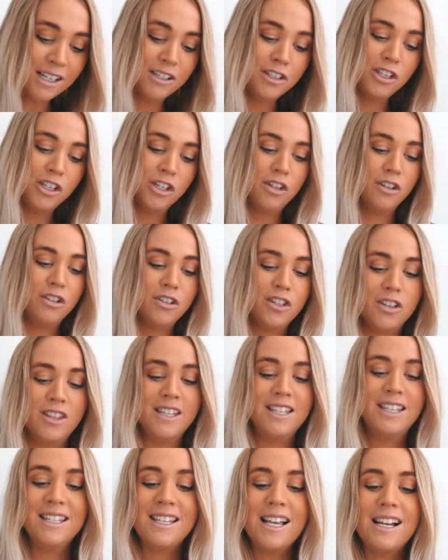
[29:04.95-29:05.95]
duck is cute. So
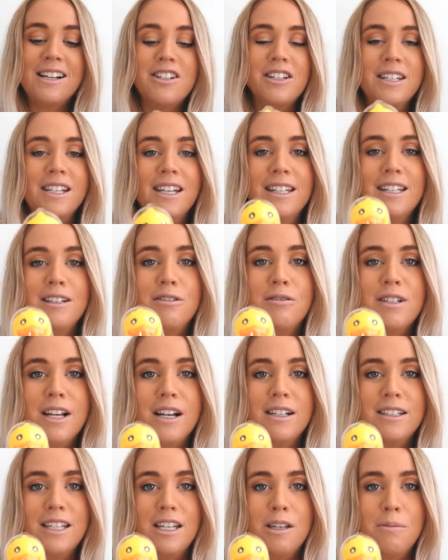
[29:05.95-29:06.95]
this is actually a little
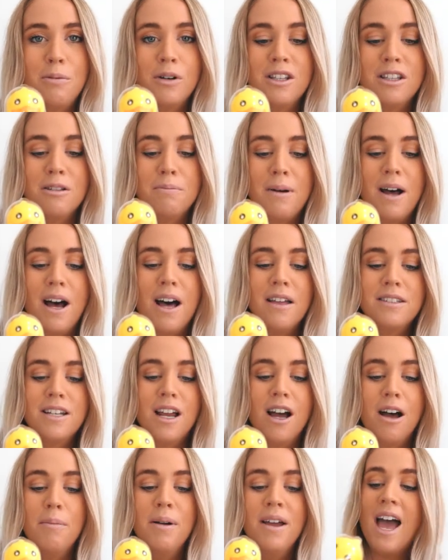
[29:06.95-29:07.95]
duck that you put in the
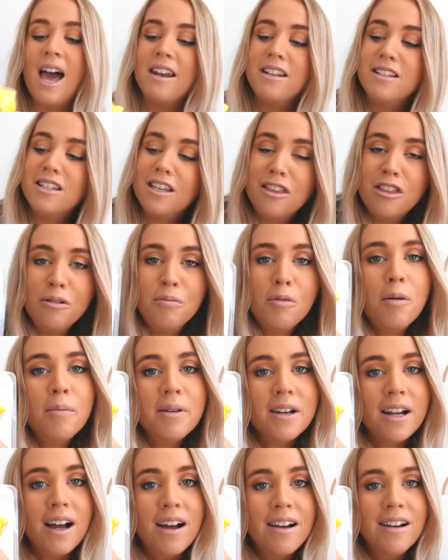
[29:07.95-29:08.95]
bathtub and it's a
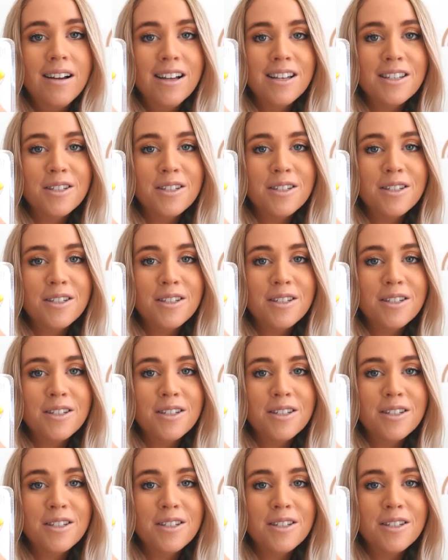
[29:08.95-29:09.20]
thermometer